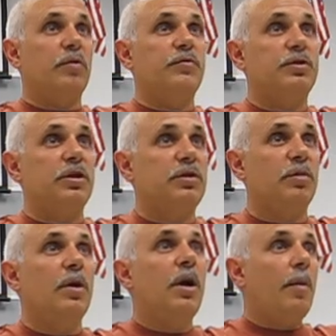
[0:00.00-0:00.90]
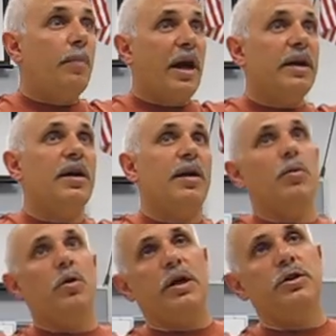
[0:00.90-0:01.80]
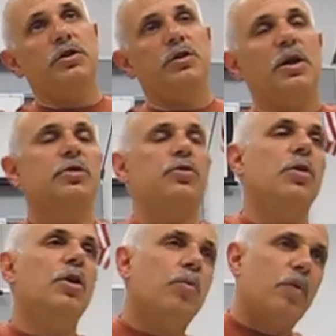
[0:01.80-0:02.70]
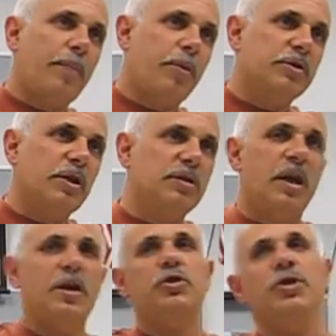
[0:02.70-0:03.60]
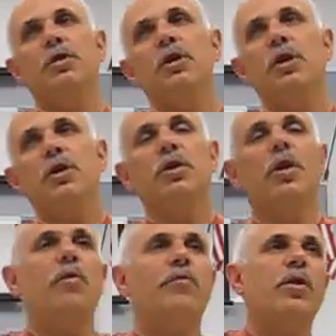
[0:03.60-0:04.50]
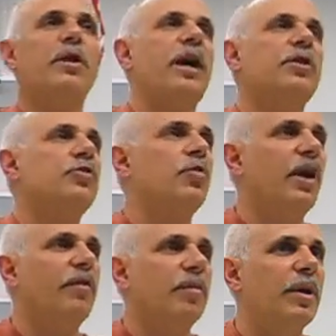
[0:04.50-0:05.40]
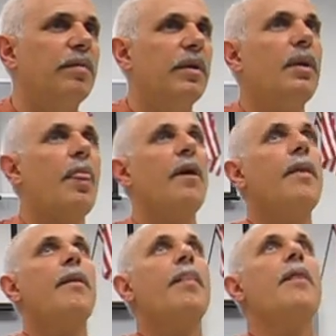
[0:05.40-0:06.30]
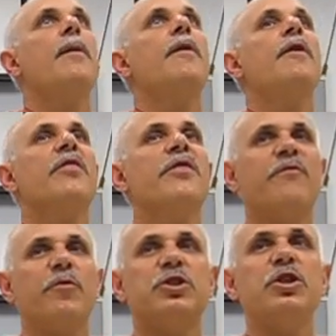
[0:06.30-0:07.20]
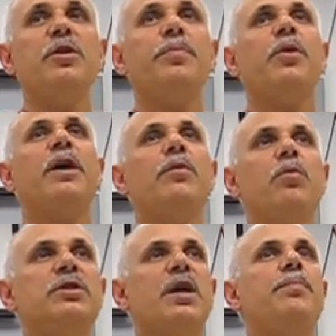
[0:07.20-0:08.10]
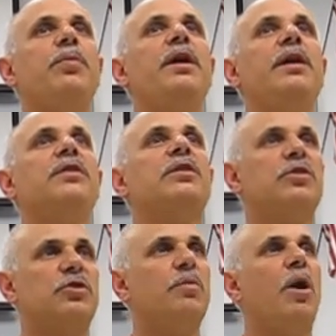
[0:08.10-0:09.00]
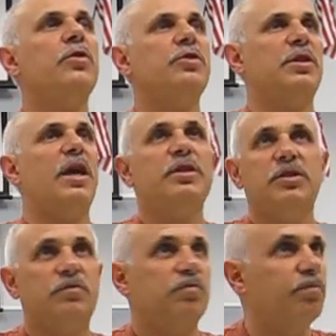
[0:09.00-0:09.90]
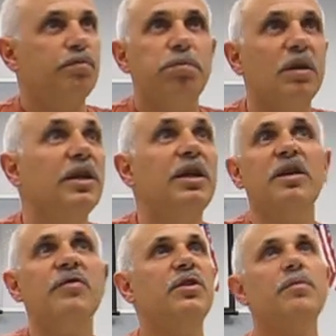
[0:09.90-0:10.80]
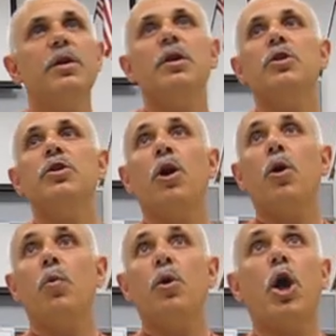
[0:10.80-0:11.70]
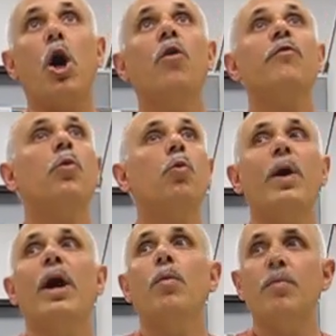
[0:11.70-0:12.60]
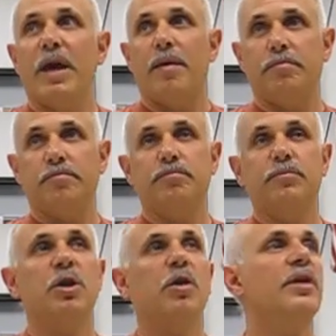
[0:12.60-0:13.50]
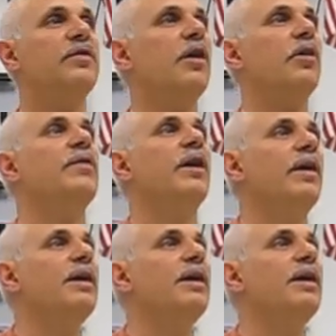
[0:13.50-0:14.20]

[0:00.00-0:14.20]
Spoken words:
of system, a bicameral legislature, representation, for a national government. The Virginia Plan was a plan that the small states believed, would overwhelm them. That their